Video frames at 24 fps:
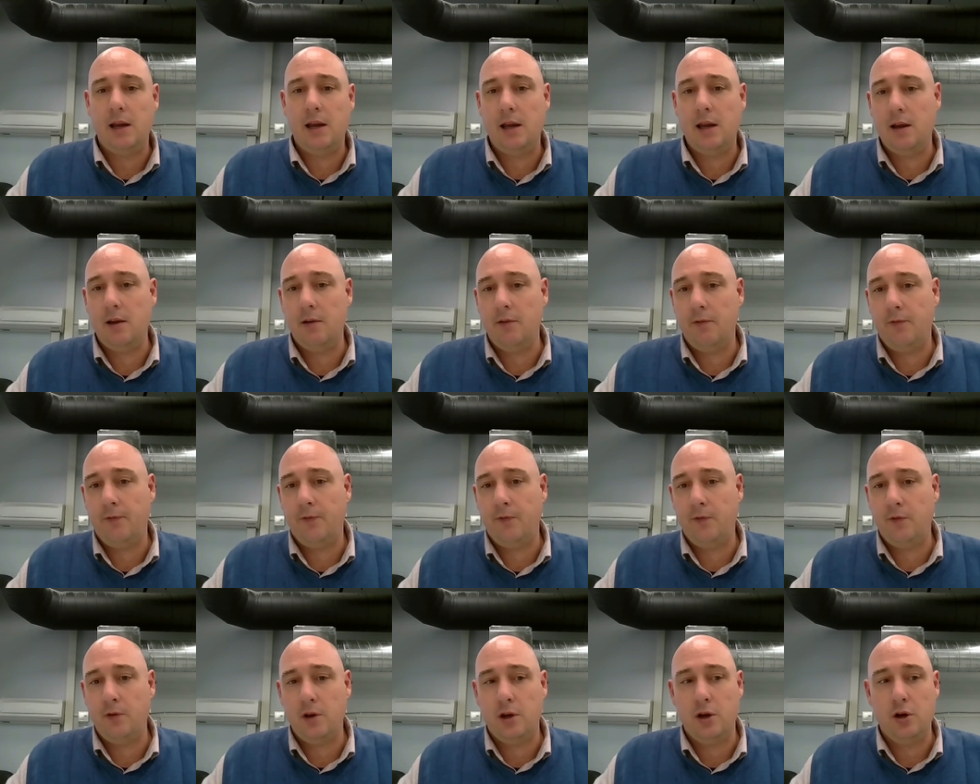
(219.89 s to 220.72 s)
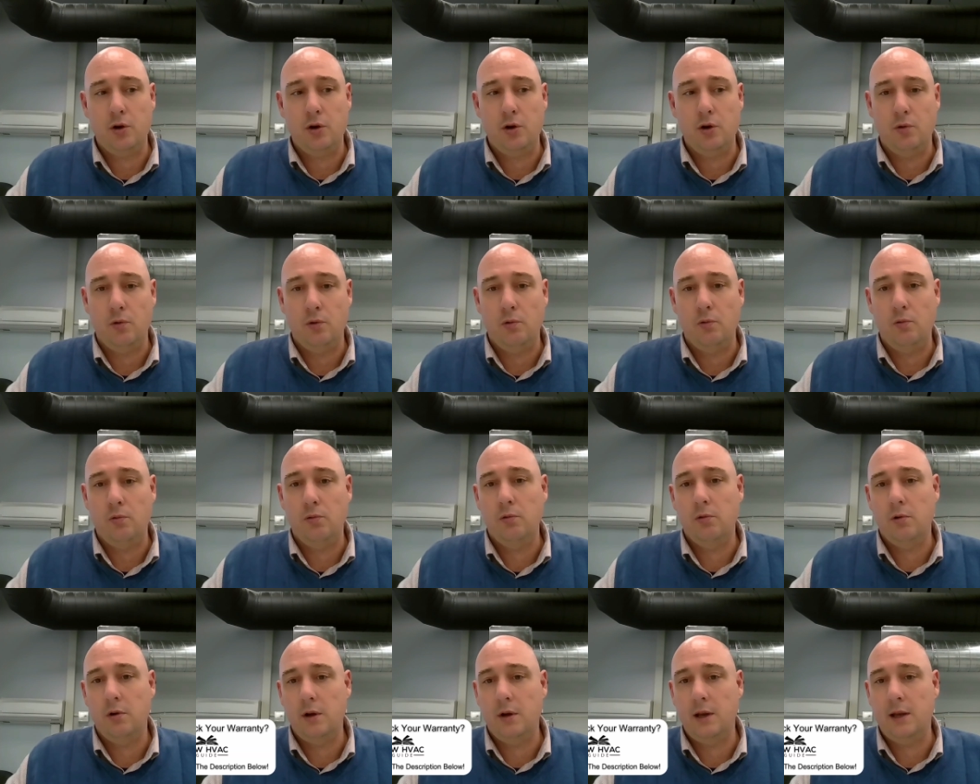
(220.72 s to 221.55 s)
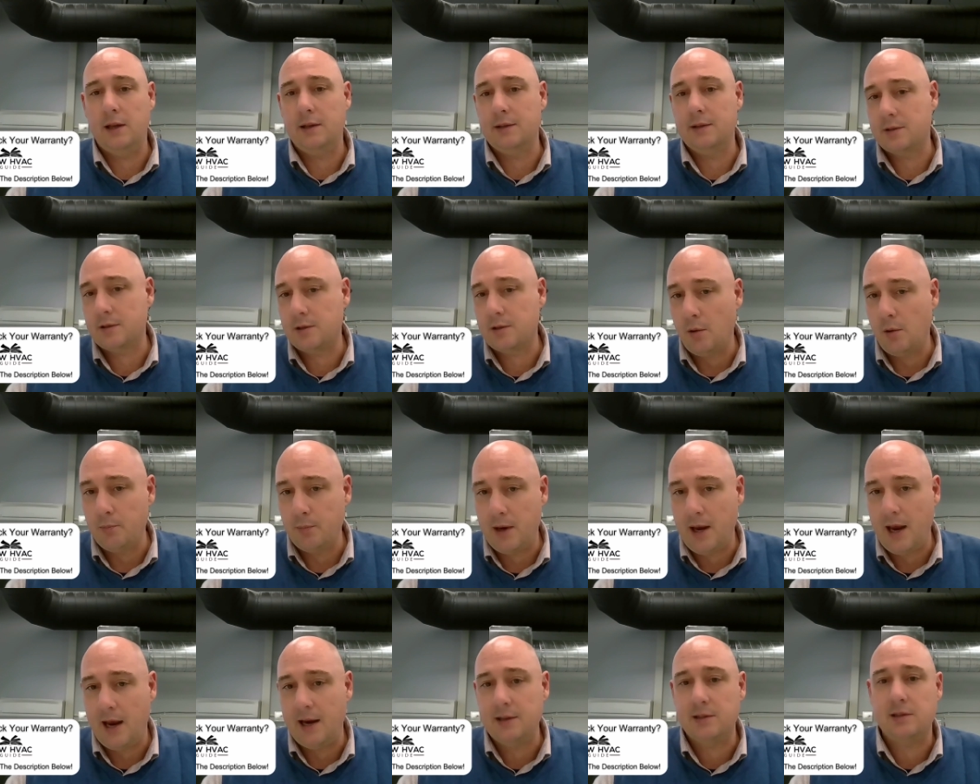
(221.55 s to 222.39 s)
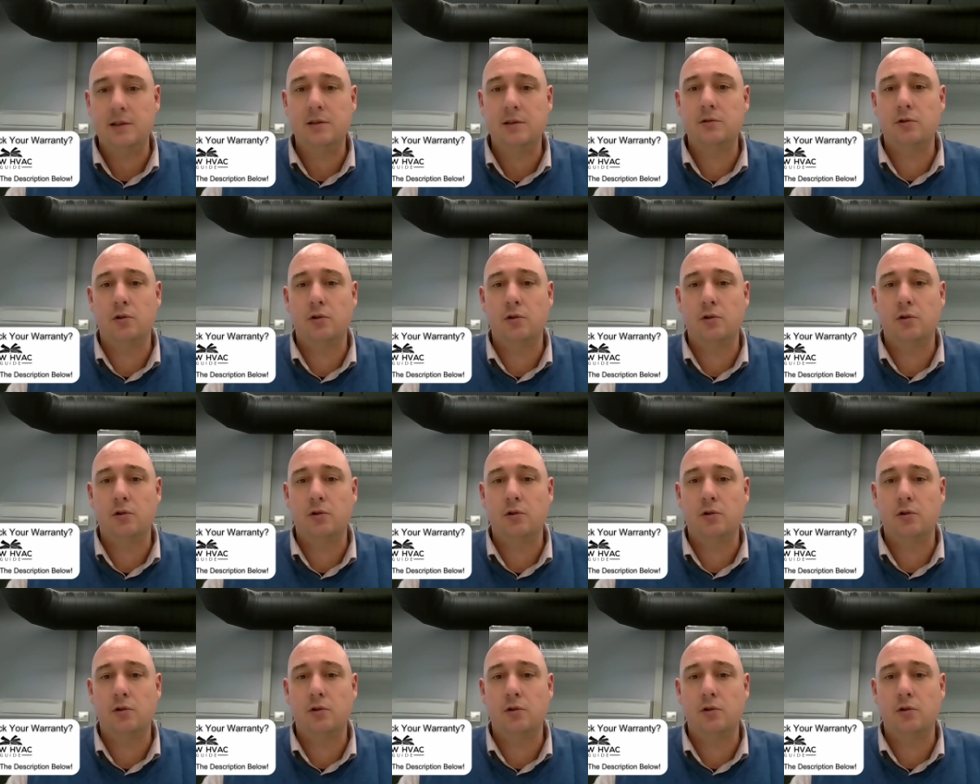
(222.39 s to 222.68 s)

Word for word: if you, in some cases,